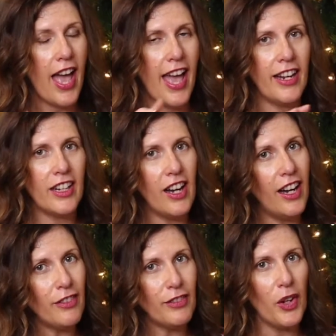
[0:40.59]
and I
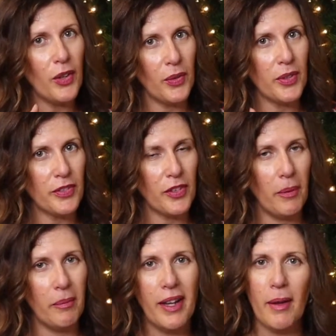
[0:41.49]
kind of know who it's
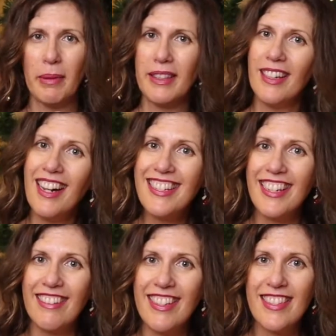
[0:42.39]
from, but the
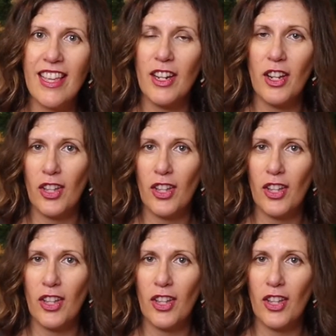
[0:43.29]
idea is that